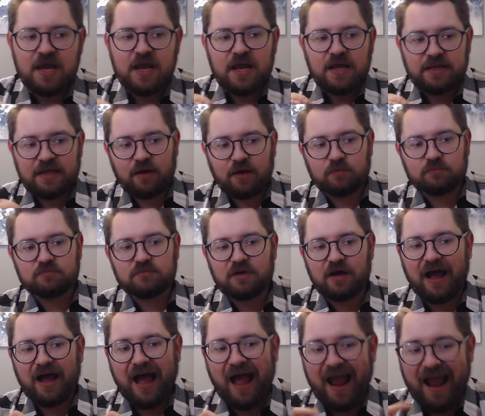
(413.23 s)
Now,
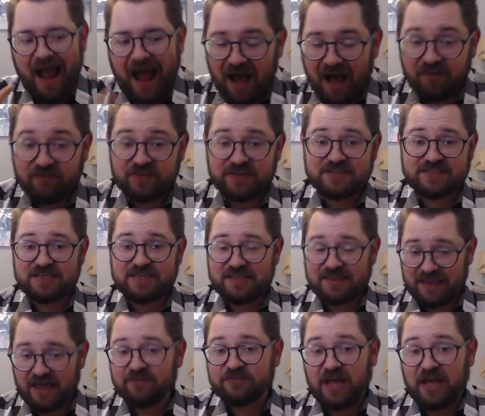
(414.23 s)
I obviously
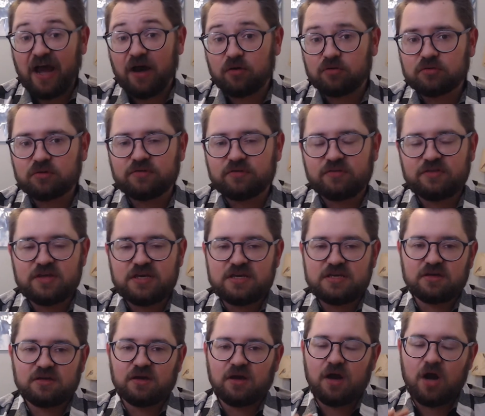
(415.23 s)
left out
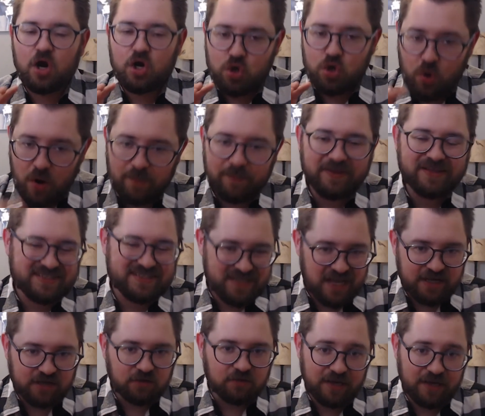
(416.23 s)
the equipment
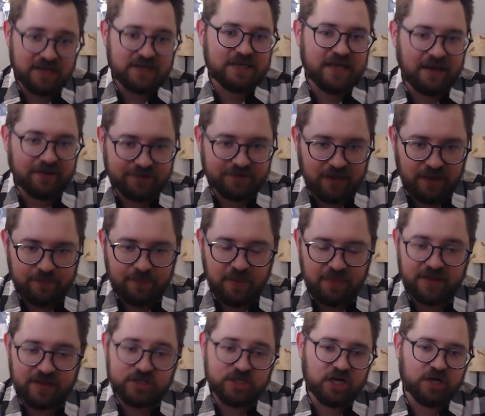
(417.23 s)
cycle in Kaldheim
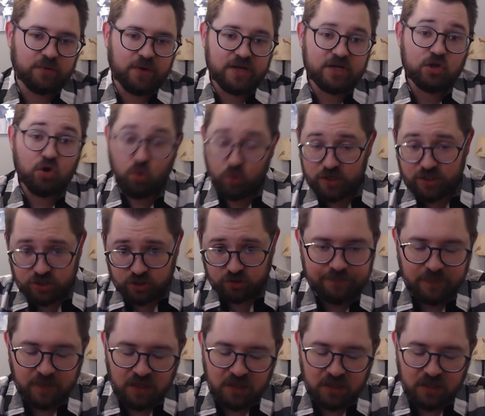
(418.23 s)
that generate creatures.